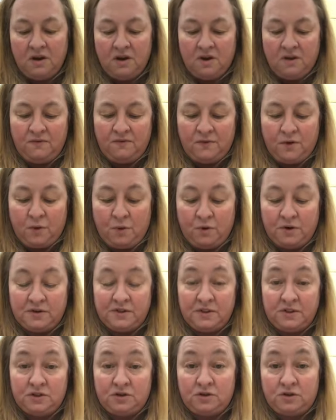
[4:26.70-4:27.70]
of
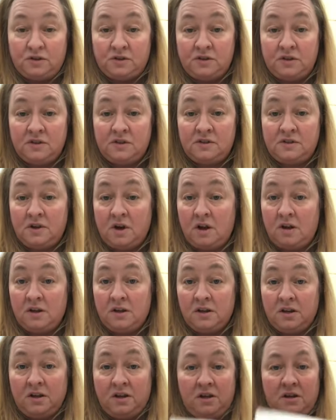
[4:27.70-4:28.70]
course, it's just a
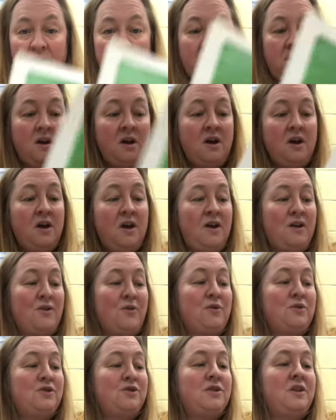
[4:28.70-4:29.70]
solid color. Of
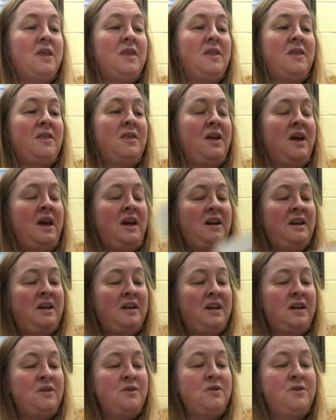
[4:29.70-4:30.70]
course, and
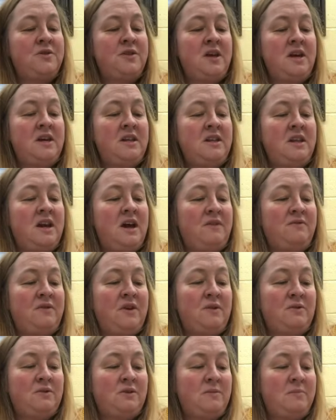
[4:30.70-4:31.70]
another thing that I've
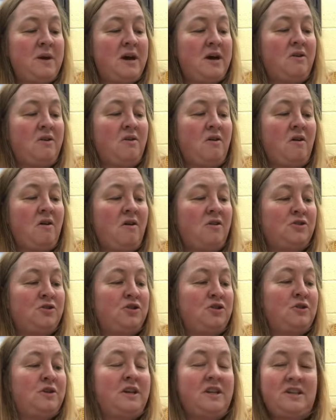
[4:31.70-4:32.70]
noticed about her art,
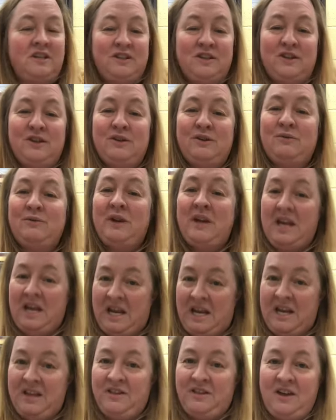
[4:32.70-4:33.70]
you can do
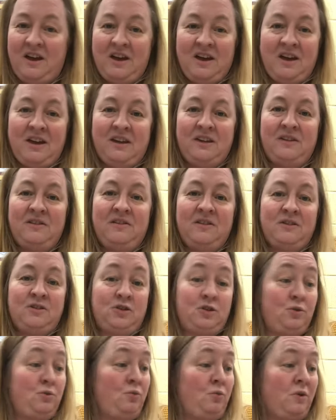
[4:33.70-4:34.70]
anything
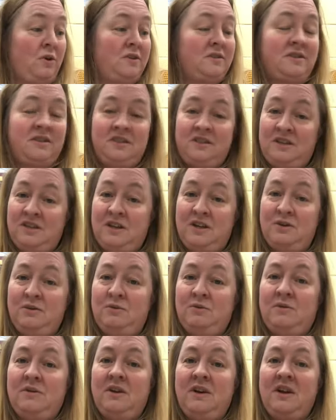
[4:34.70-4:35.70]
that you want to
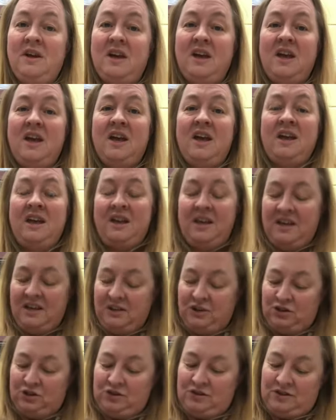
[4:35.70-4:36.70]
do.
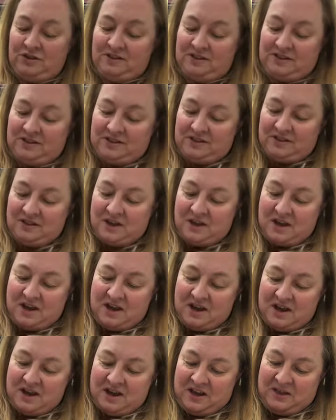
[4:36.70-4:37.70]
It's just,
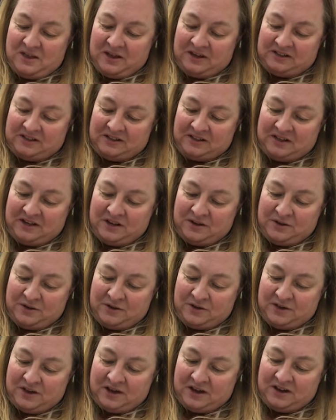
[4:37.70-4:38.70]
and that's another
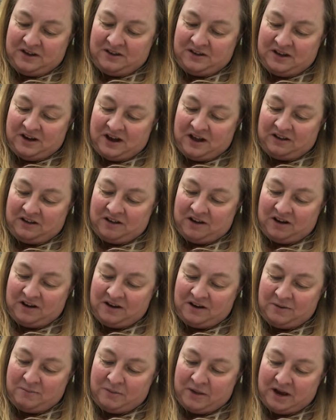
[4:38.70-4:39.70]
thing that I
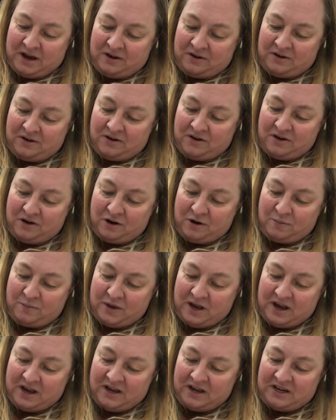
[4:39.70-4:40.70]
like about her
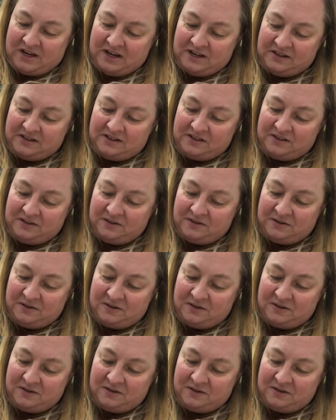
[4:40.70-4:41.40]
paintings.